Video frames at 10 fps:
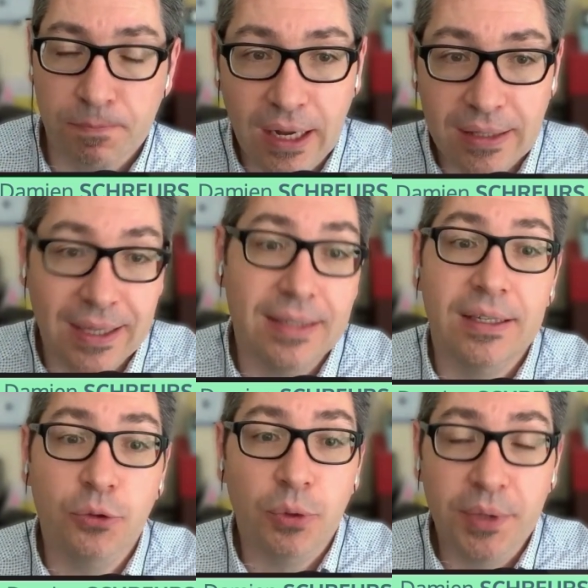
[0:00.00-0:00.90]
Then
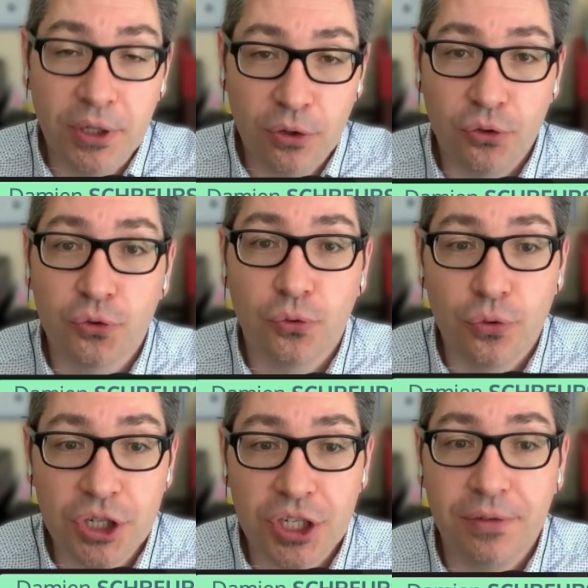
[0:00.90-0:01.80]
it will be
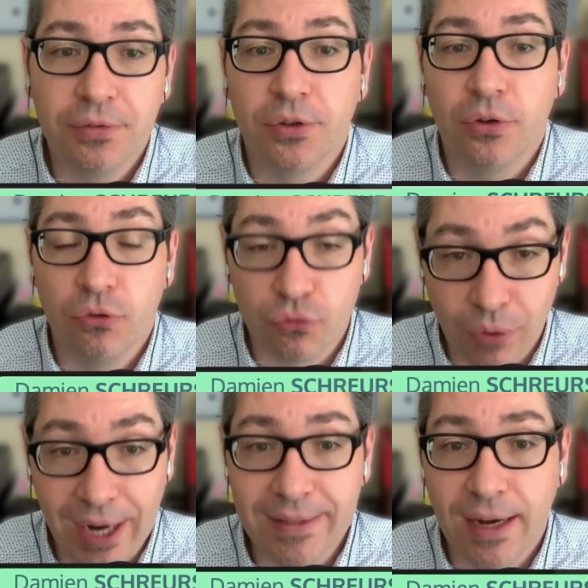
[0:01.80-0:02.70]

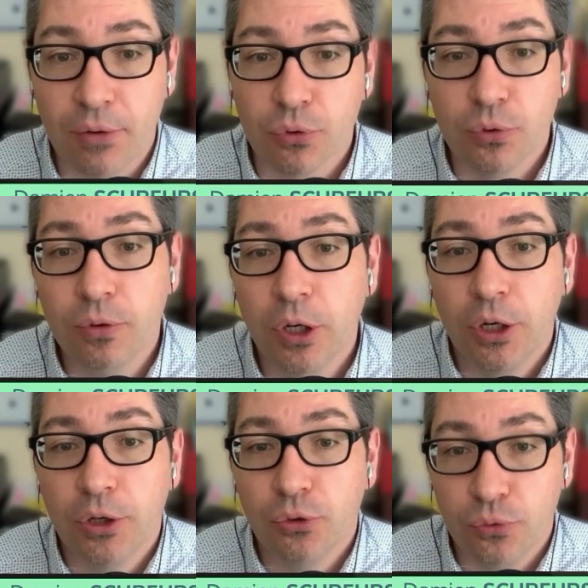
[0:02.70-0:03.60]
Control-Shift-Right arrow
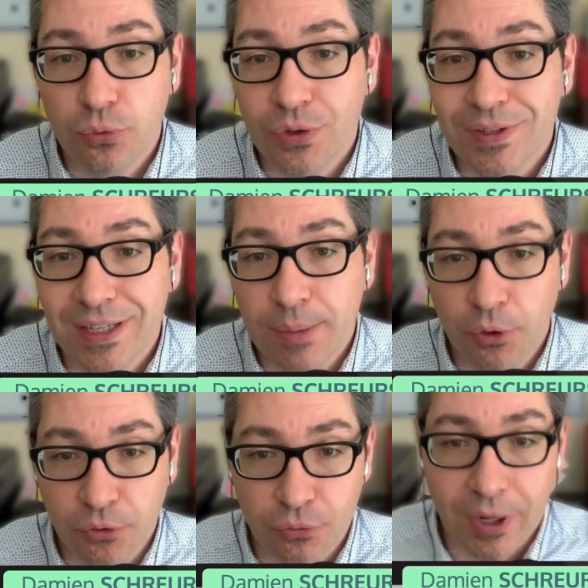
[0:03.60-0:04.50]
to do the same on
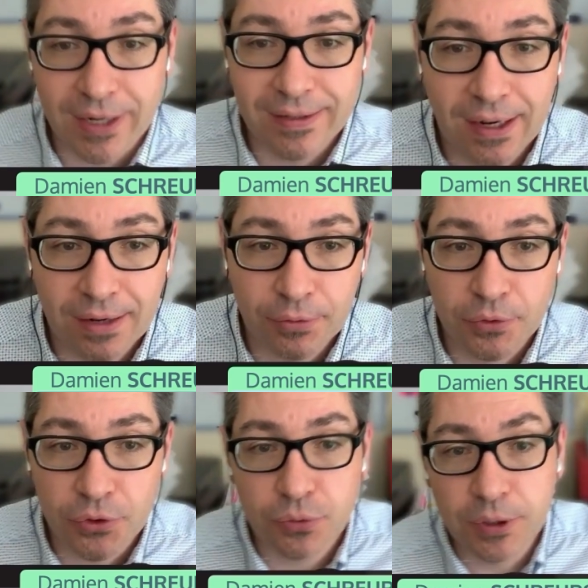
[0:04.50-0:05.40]
the right half of the
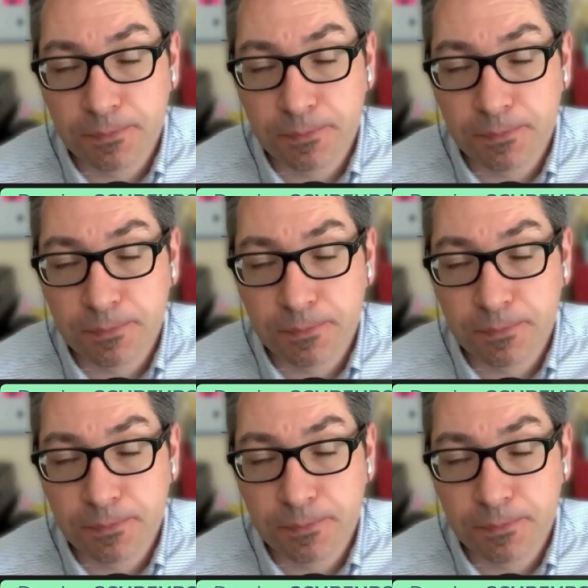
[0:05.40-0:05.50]
screen.